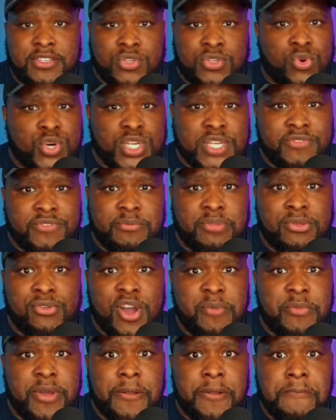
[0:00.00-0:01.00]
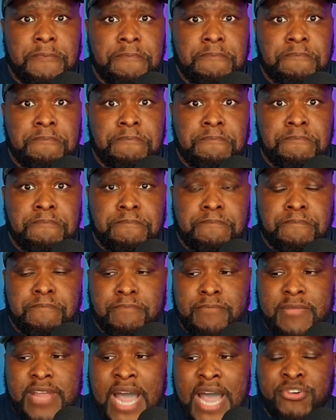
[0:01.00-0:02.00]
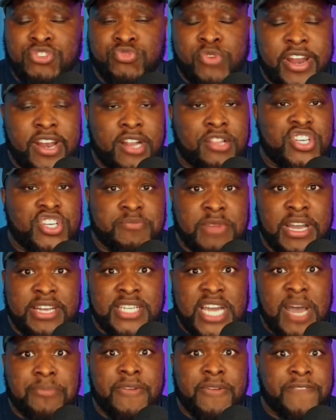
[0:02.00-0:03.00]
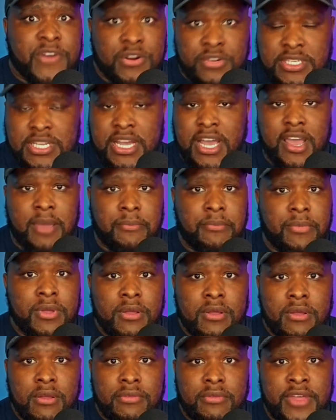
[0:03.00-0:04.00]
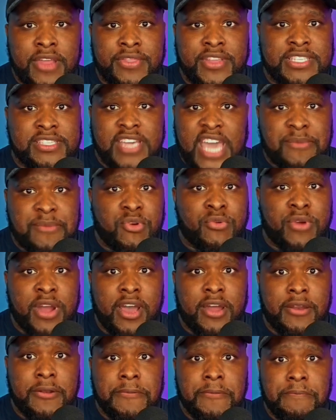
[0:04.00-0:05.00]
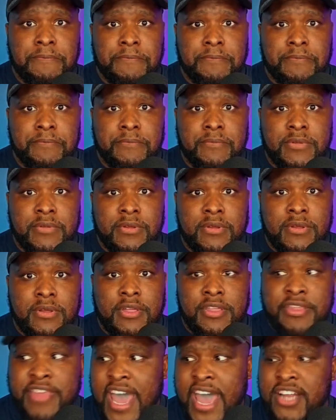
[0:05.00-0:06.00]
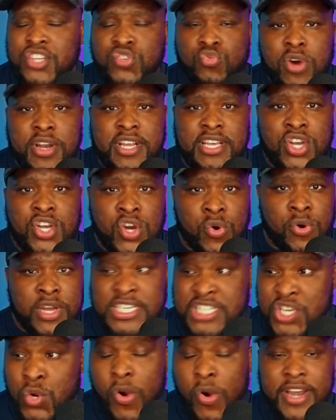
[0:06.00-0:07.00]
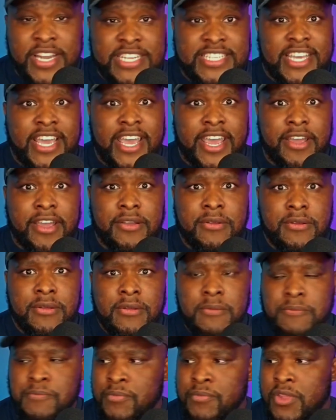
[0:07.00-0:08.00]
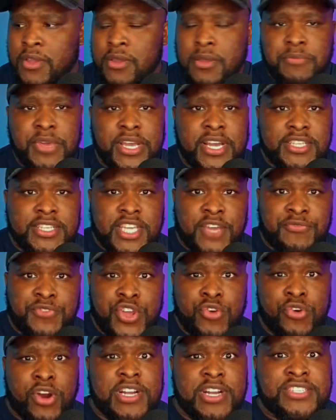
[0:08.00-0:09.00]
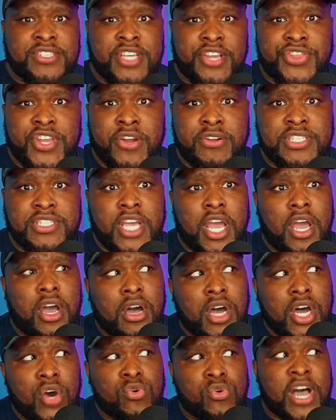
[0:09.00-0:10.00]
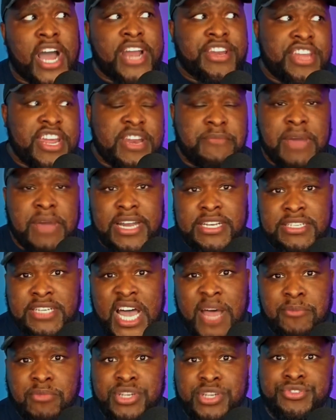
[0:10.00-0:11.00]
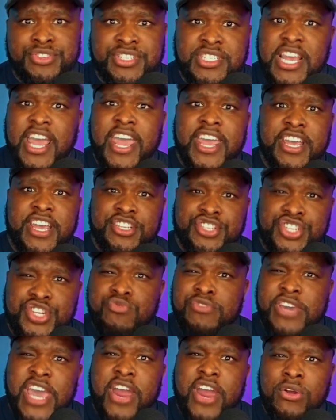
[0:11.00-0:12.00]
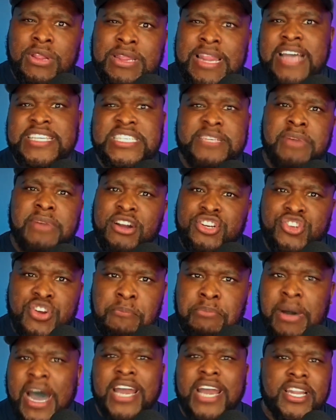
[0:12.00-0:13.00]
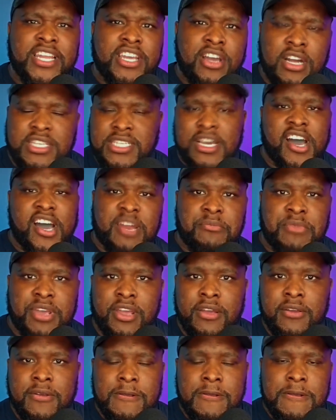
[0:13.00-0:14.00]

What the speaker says: source of employment, I was ready to lose my job the first time that this came around. That is what it's going to take. Because if you're going to sit there and say, oh, well, I need my job, what you're saying is you care less about your bodily autonomy